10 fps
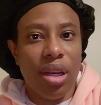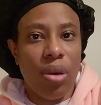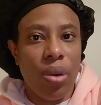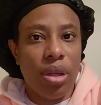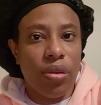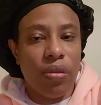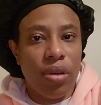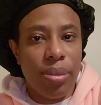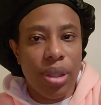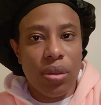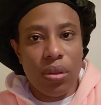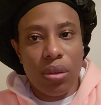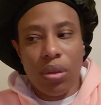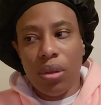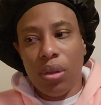like I want to vomit.
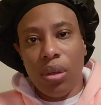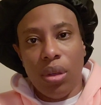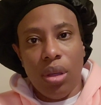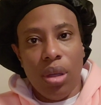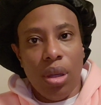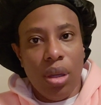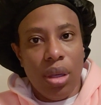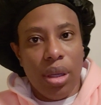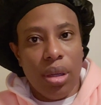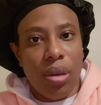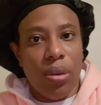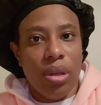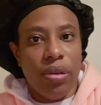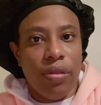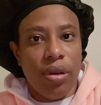Like I
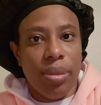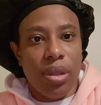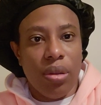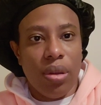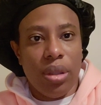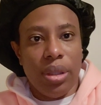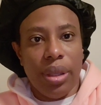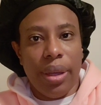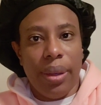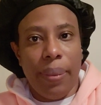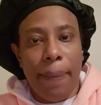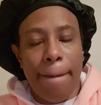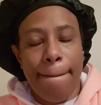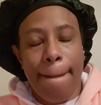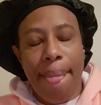want to vomit all the time.